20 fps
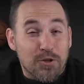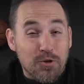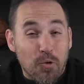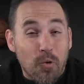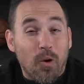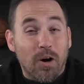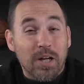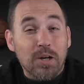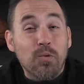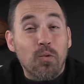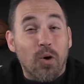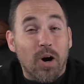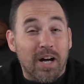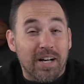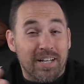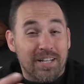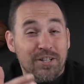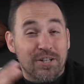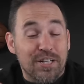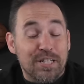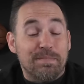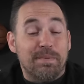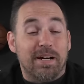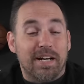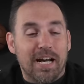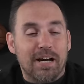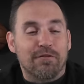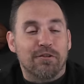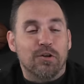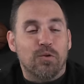21 in just about
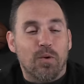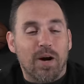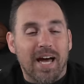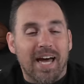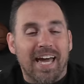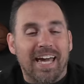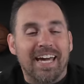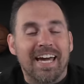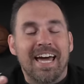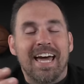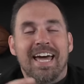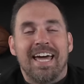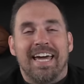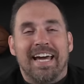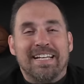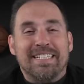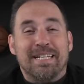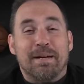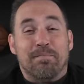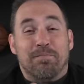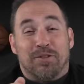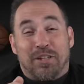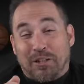every way, except